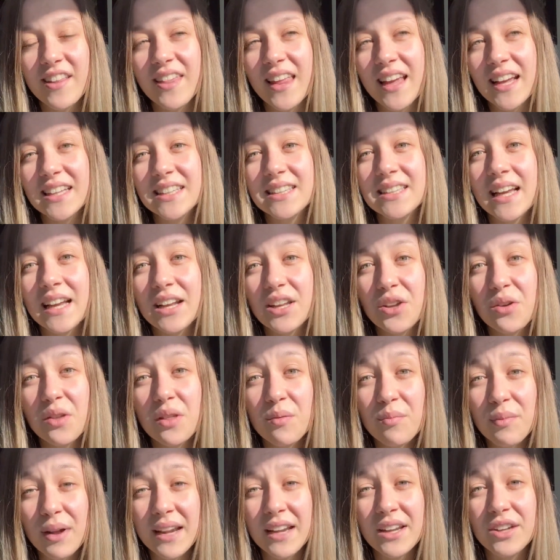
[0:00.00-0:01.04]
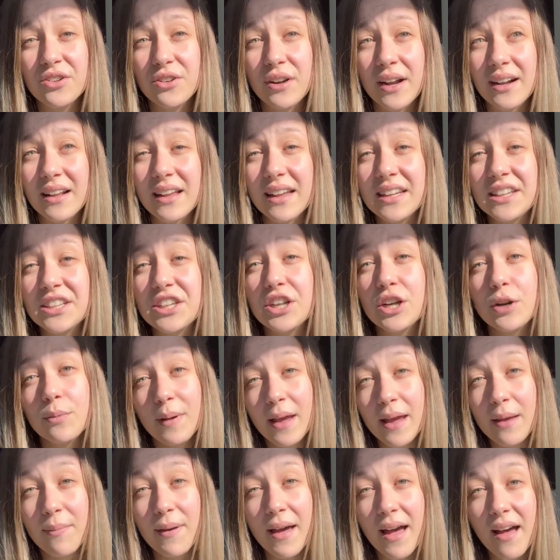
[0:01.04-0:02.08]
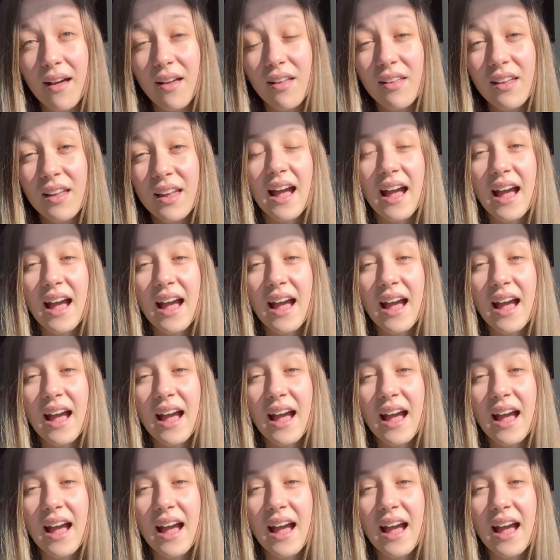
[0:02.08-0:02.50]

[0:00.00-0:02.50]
They send you the money directly to your PayPal.